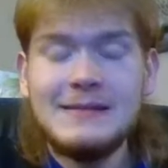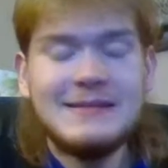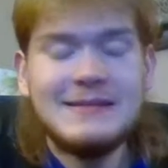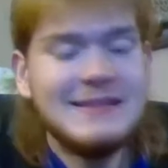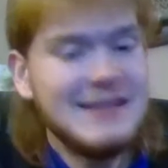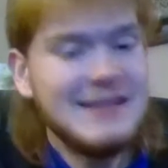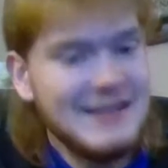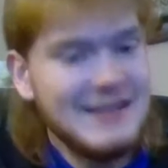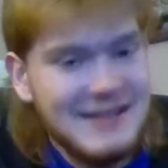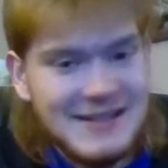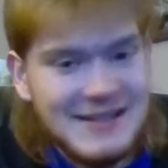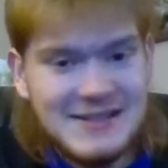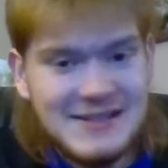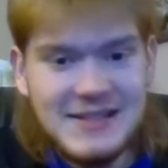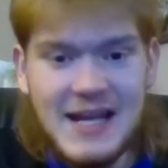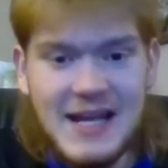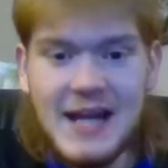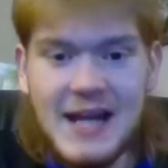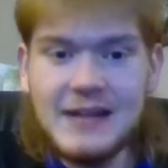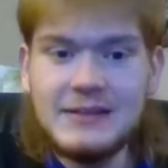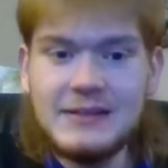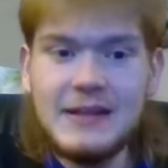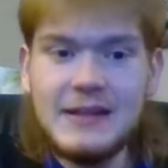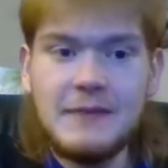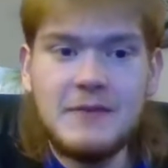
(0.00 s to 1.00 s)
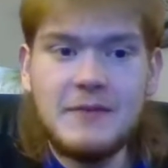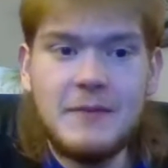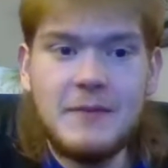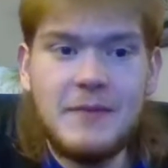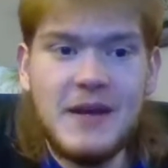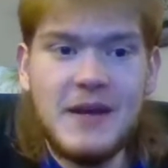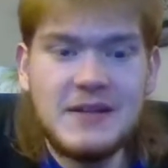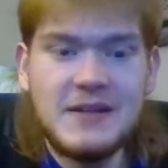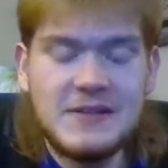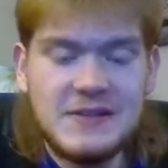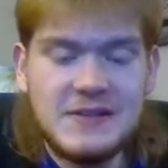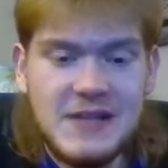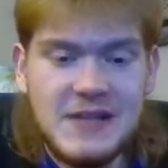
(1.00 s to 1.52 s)
didn't exactly have the
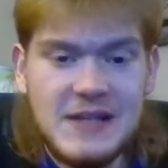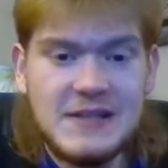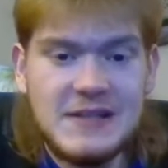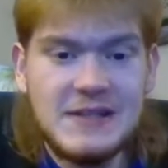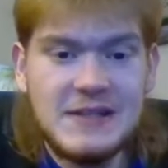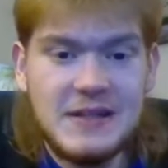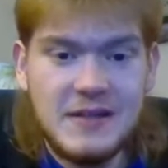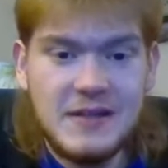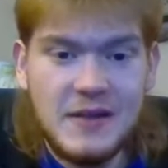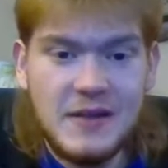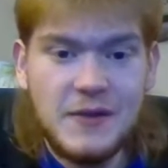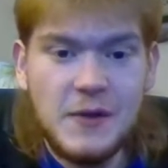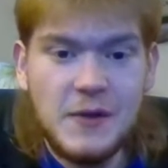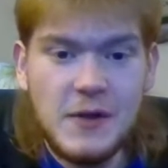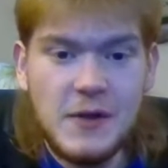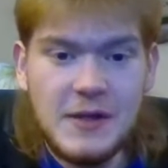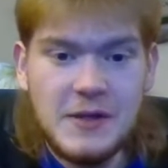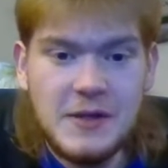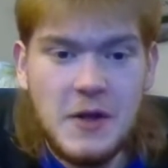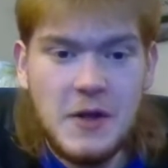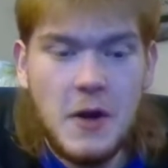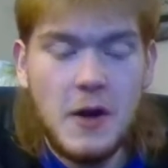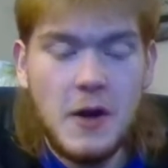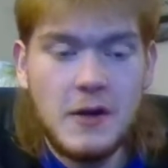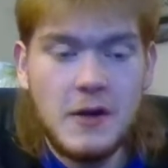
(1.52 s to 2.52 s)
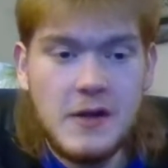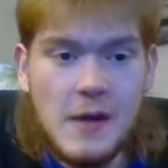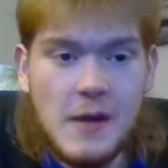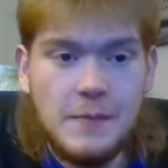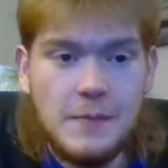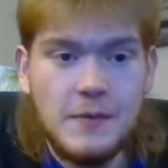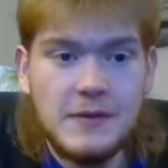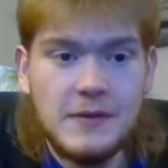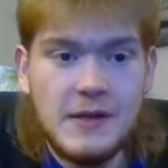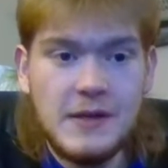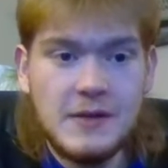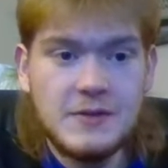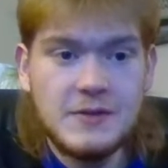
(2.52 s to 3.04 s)
best season in the 30 car a
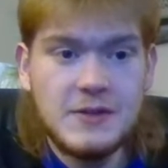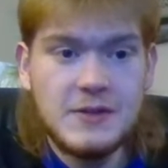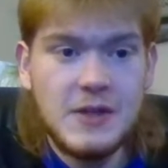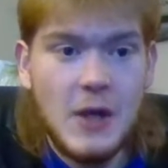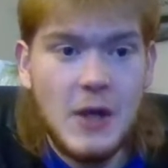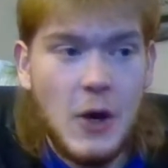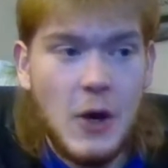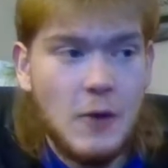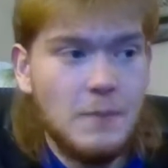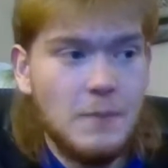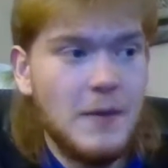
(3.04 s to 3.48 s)
couple years ago,